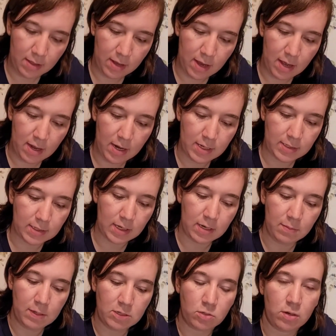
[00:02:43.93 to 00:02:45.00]
then it's going
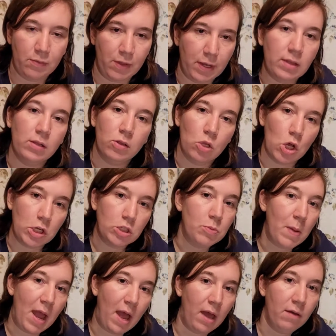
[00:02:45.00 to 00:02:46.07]
to be sort of like the
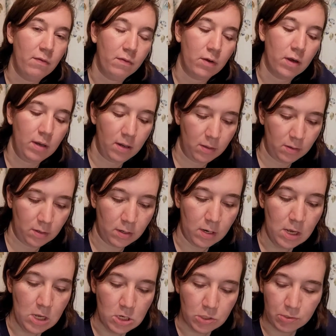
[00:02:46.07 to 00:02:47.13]
launch pad for
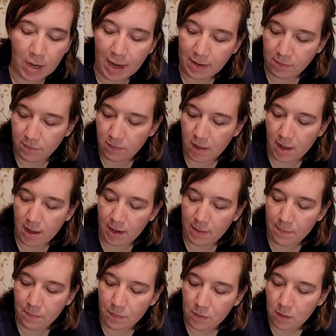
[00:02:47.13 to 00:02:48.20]
another dragonfly
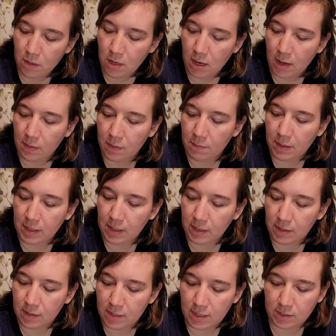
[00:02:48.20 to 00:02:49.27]
at the beginning
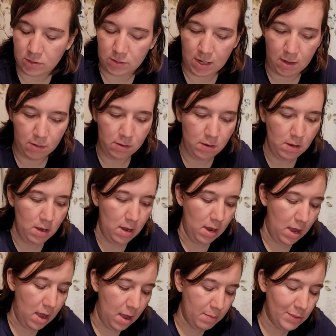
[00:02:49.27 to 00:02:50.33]
of the next round.
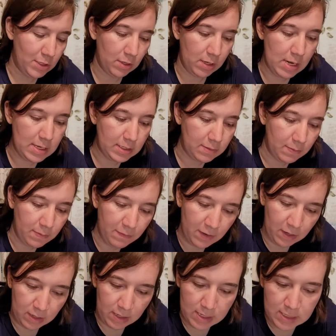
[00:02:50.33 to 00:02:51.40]
So it's a
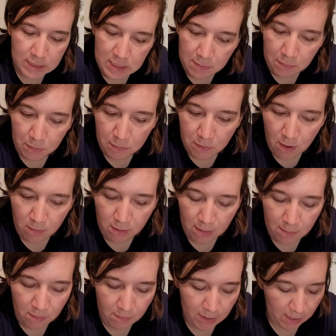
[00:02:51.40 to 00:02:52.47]
fairly simple
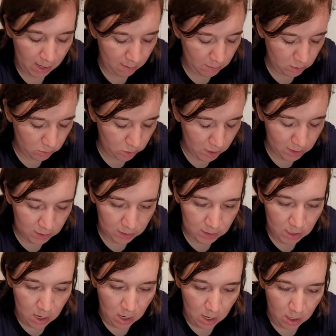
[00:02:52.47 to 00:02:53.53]
program movement game. You
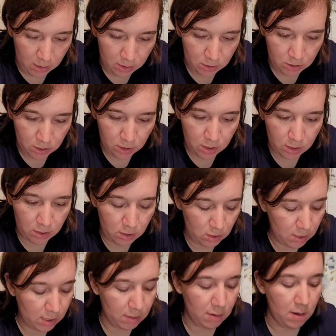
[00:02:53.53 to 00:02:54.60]
just, on your turn,
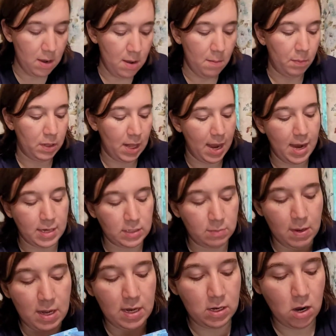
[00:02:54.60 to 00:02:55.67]
you can play as
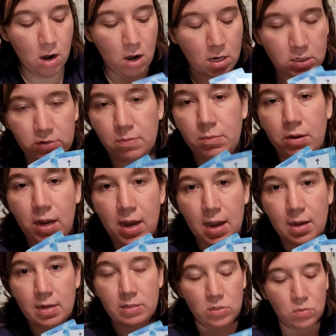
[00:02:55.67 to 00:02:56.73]
many cards from your
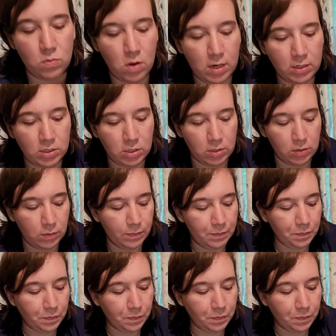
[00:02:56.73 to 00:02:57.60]
hand as you want to,